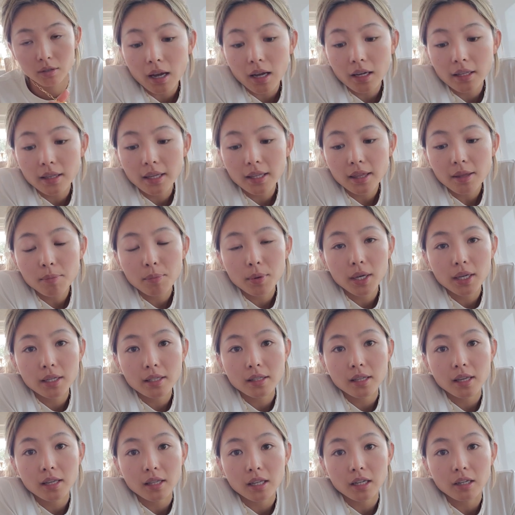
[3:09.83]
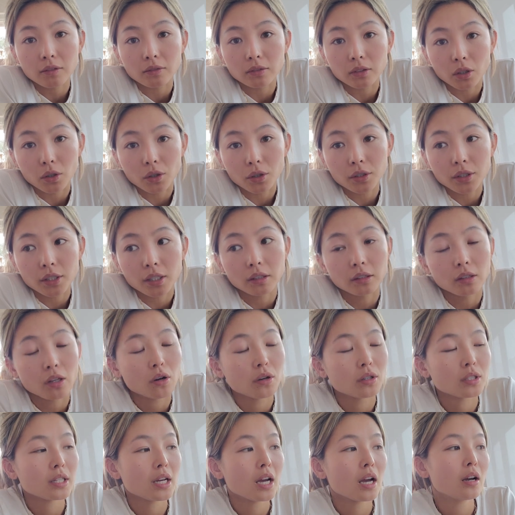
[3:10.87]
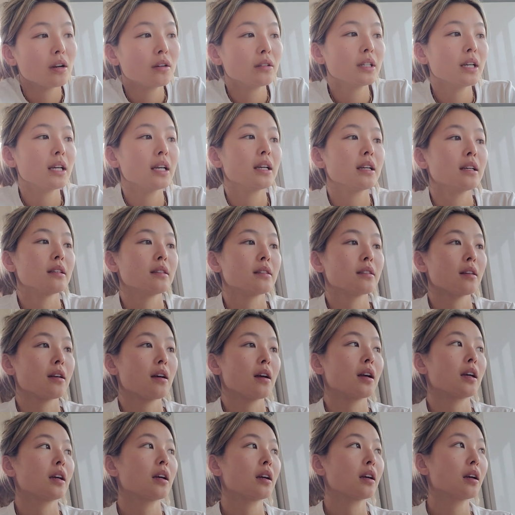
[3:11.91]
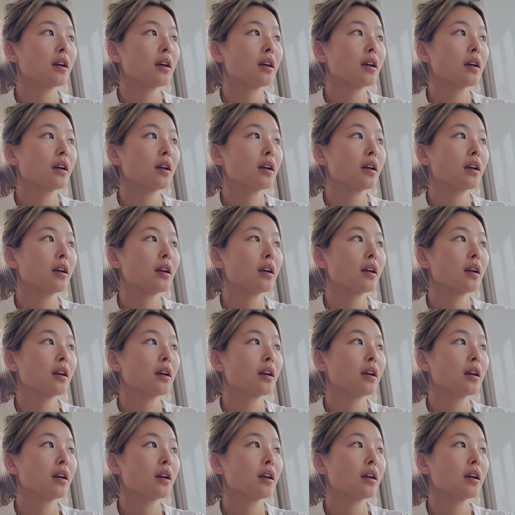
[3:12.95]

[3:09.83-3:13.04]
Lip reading: I think the biggest thing that I've learned in lockdown is like